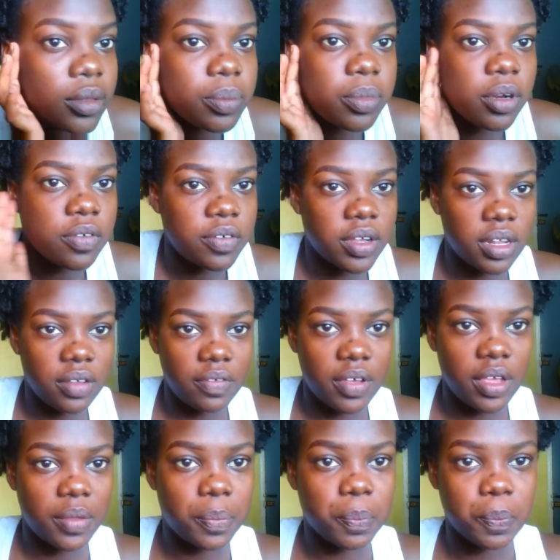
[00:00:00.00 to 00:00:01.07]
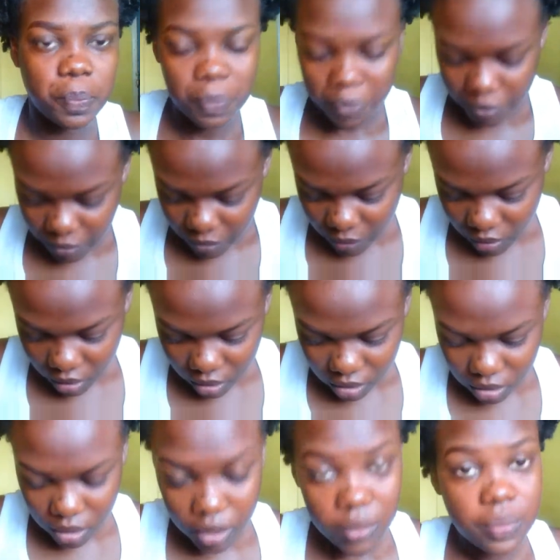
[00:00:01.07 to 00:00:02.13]
perfectly fine so
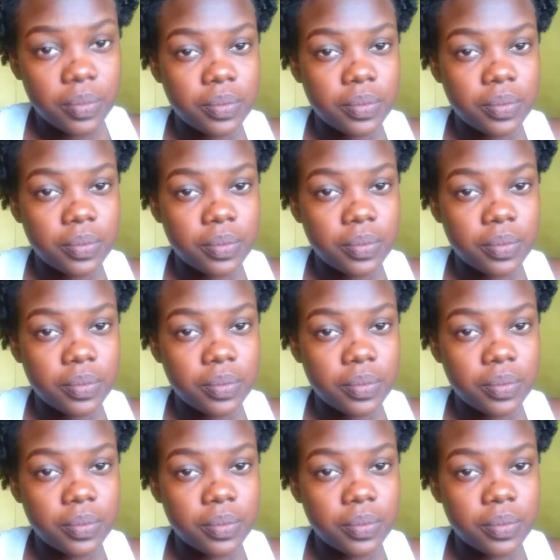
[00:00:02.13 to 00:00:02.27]
then,